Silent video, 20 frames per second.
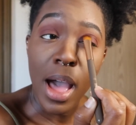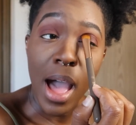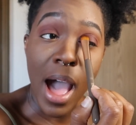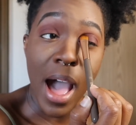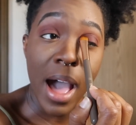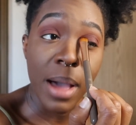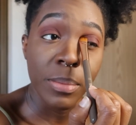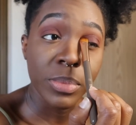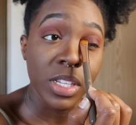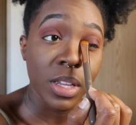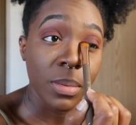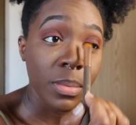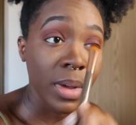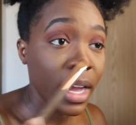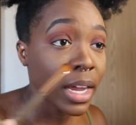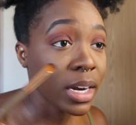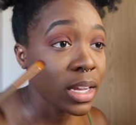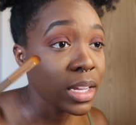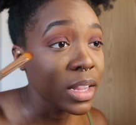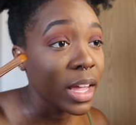I'm
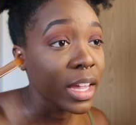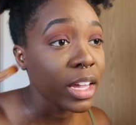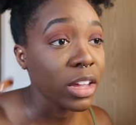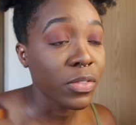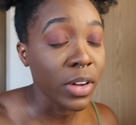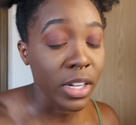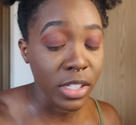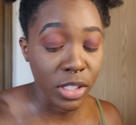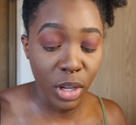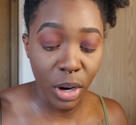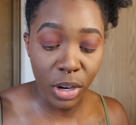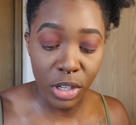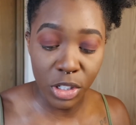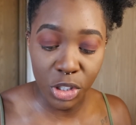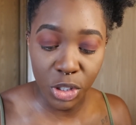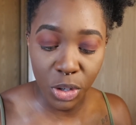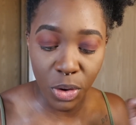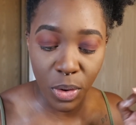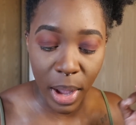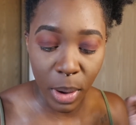somebody like if I start a
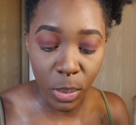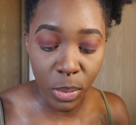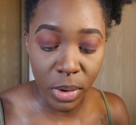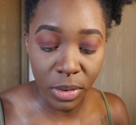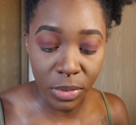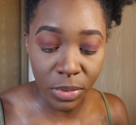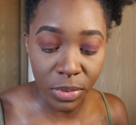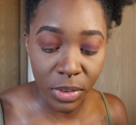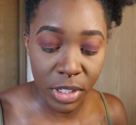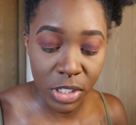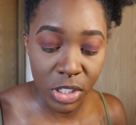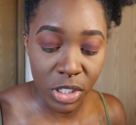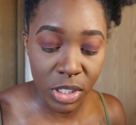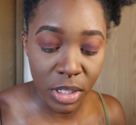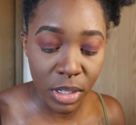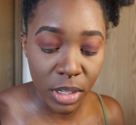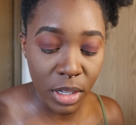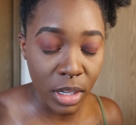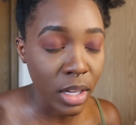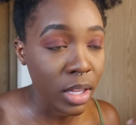show I want to finish
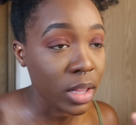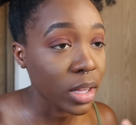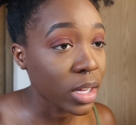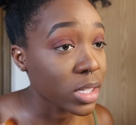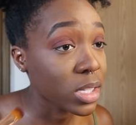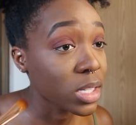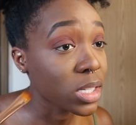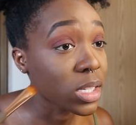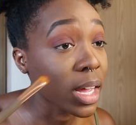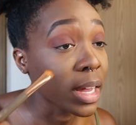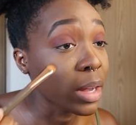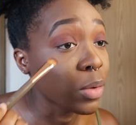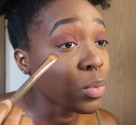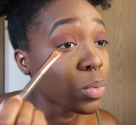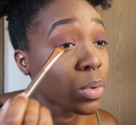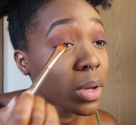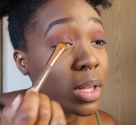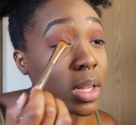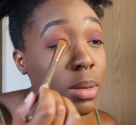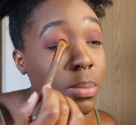it unless it's like
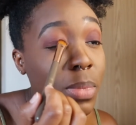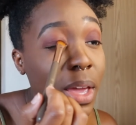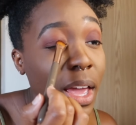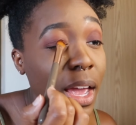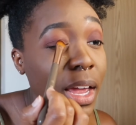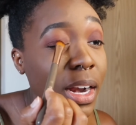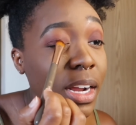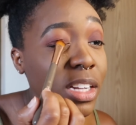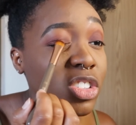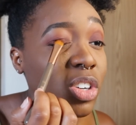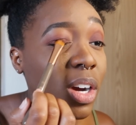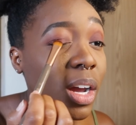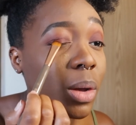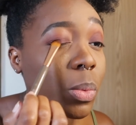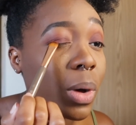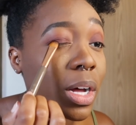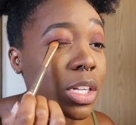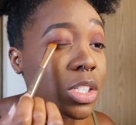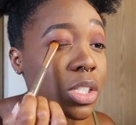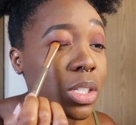really bad. I tried
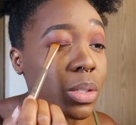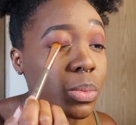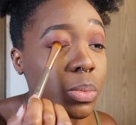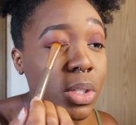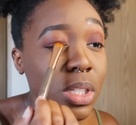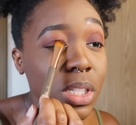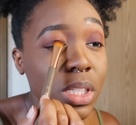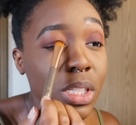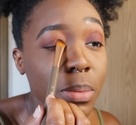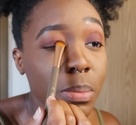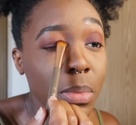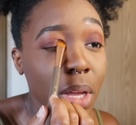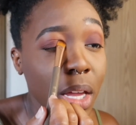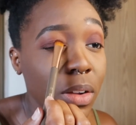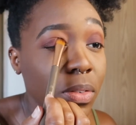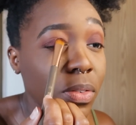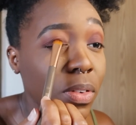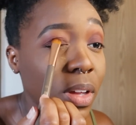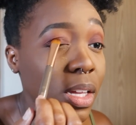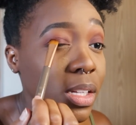watching what is it
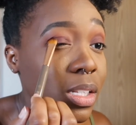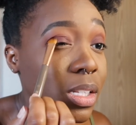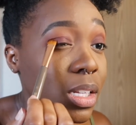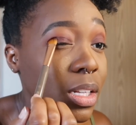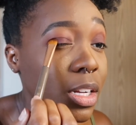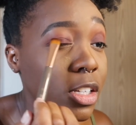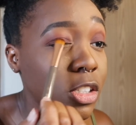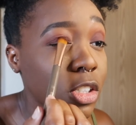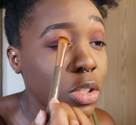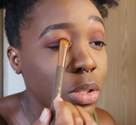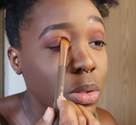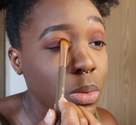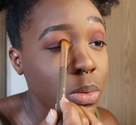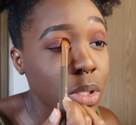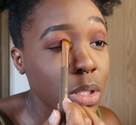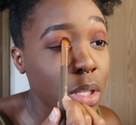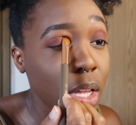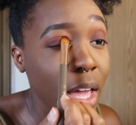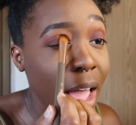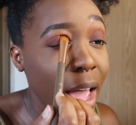Manifest and that show
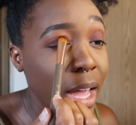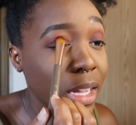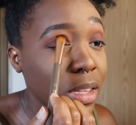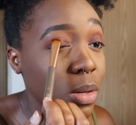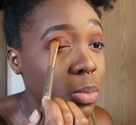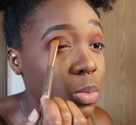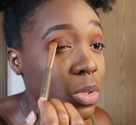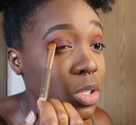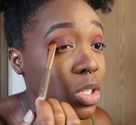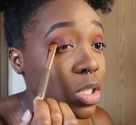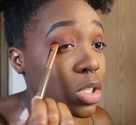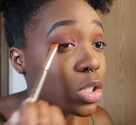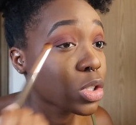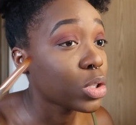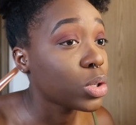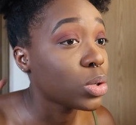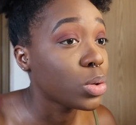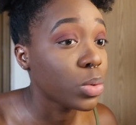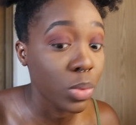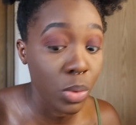the acting was just
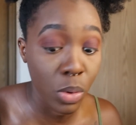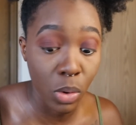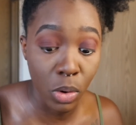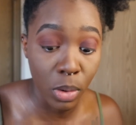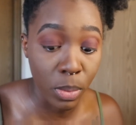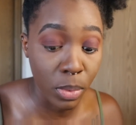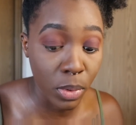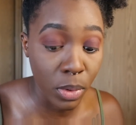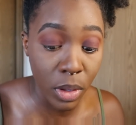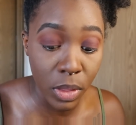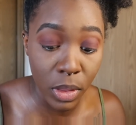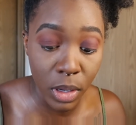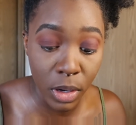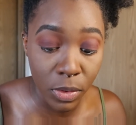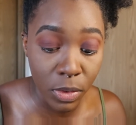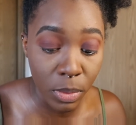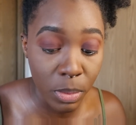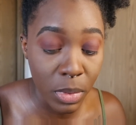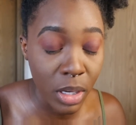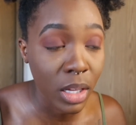too horrible on there
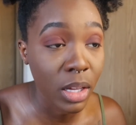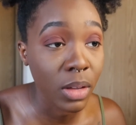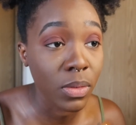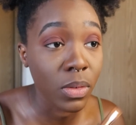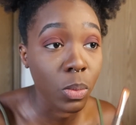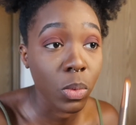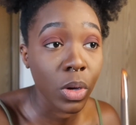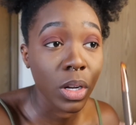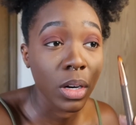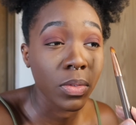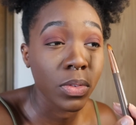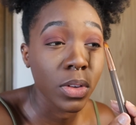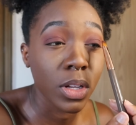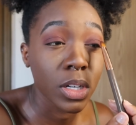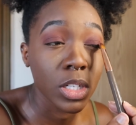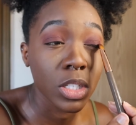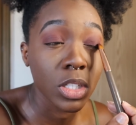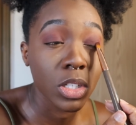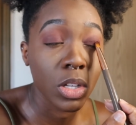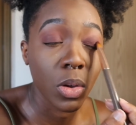for me to even want to
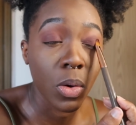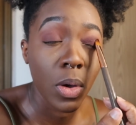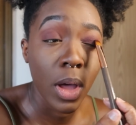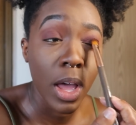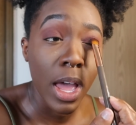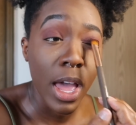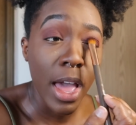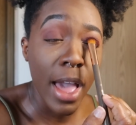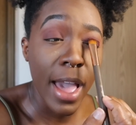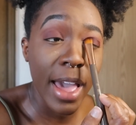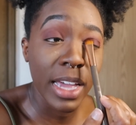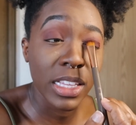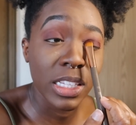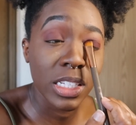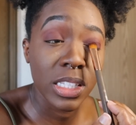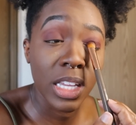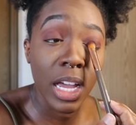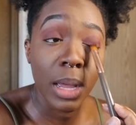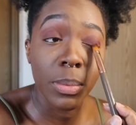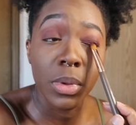finish so I had to
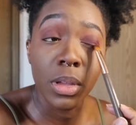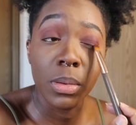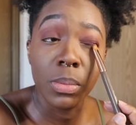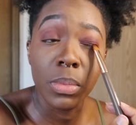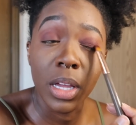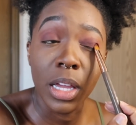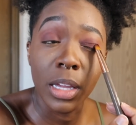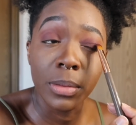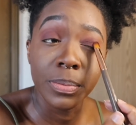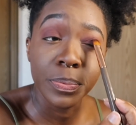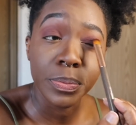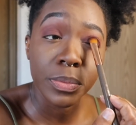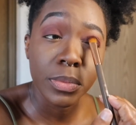stop it but